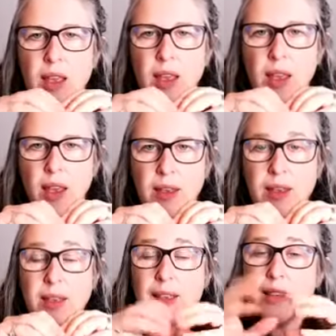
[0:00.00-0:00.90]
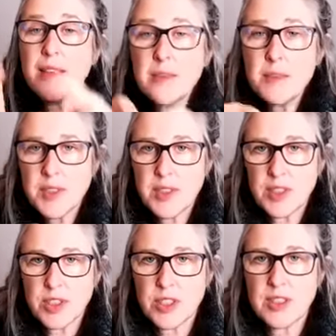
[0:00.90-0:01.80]
And in this
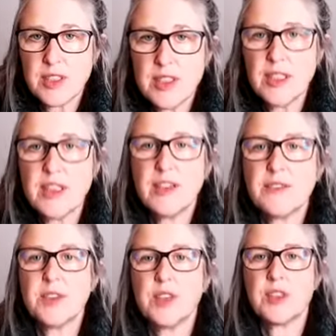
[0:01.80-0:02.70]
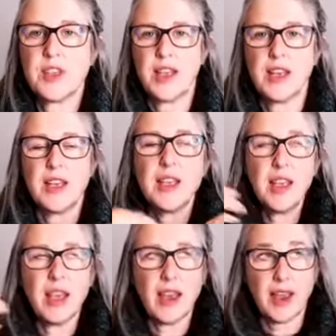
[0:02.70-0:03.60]
position, see if there's any
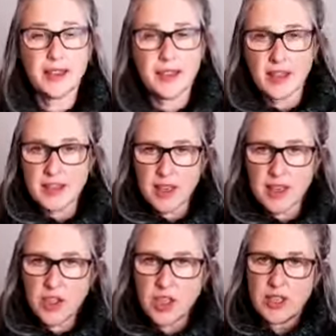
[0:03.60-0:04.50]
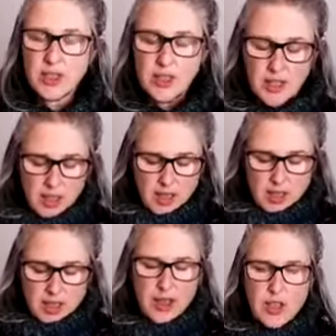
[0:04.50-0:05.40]
excess tension
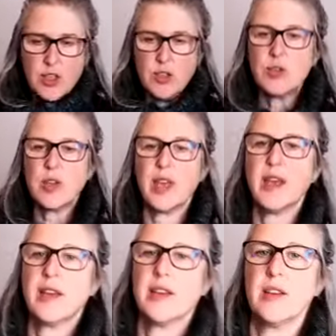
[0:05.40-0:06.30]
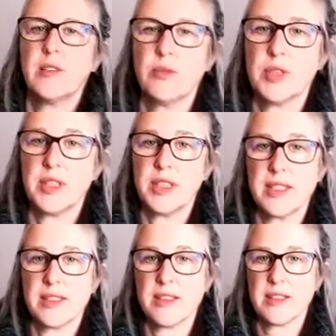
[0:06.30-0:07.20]
that you can
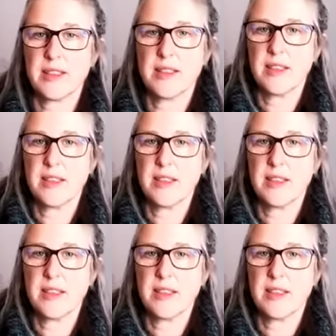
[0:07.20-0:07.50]
release,